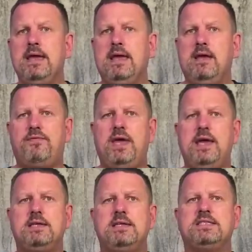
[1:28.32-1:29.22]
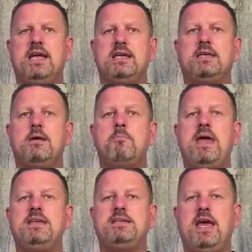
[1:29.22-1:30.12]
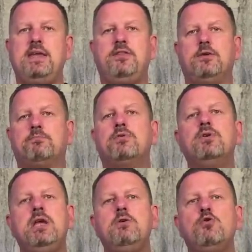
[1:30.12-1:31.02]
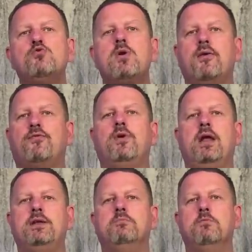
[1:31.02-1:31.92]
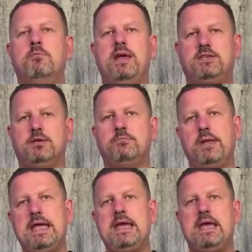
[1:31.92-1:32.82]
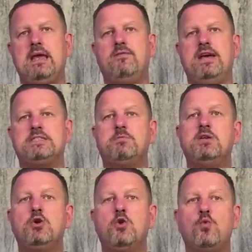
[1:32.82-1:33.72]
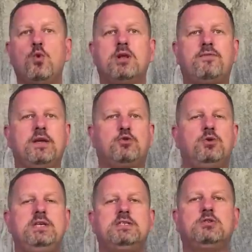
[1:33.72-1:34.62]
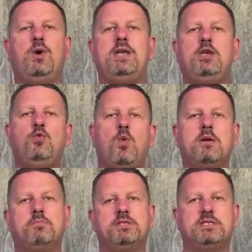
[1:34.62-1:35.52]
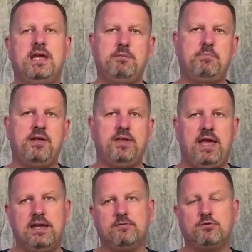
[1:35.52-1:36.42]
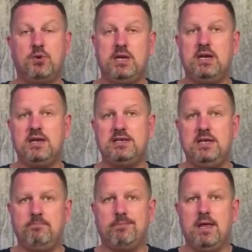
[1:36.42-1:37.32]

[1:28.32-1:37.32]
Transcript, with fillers: If they had instead maintained the pre-referendum momentum, investment would have increased 21% by the end of 2019.